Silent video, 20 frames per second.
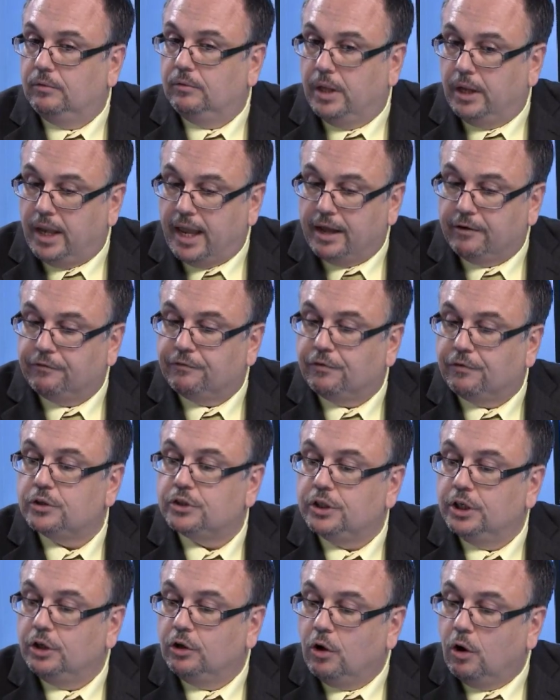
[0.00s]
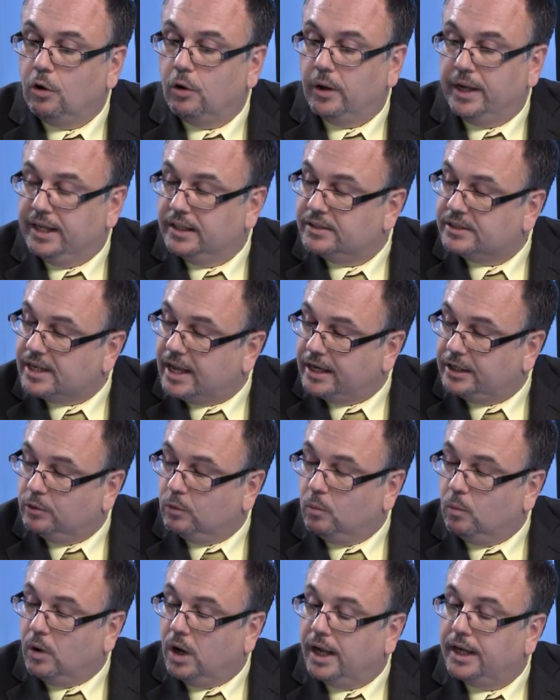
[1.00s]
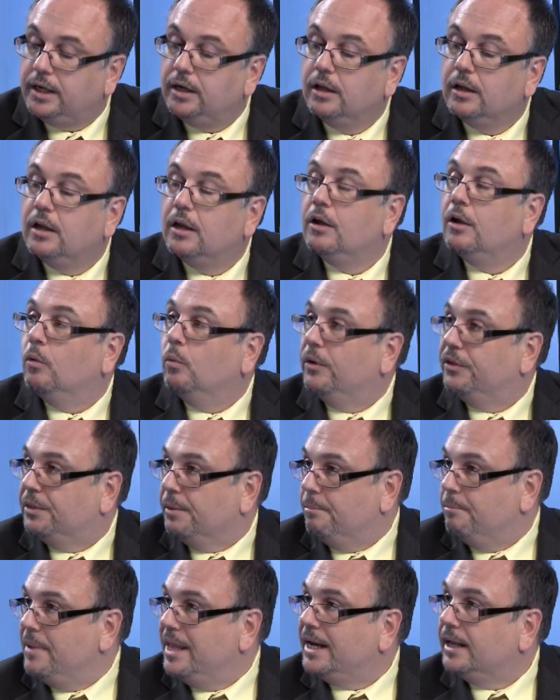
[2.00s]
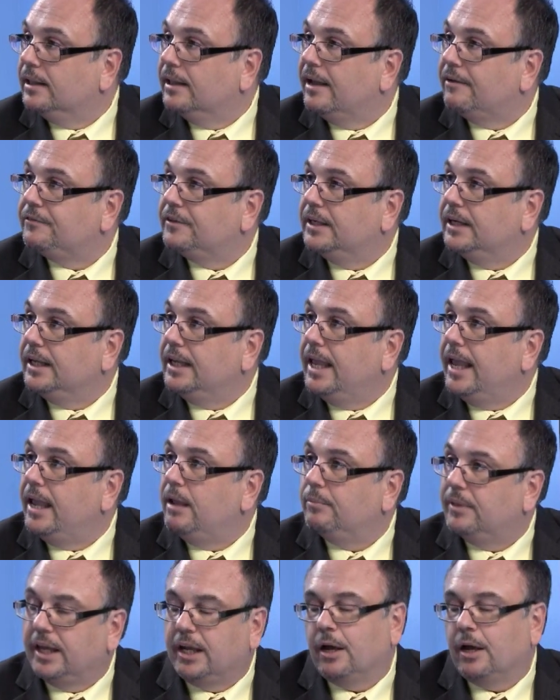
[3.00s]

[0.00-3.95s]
They had first and goal inside the one with a minute left in the game.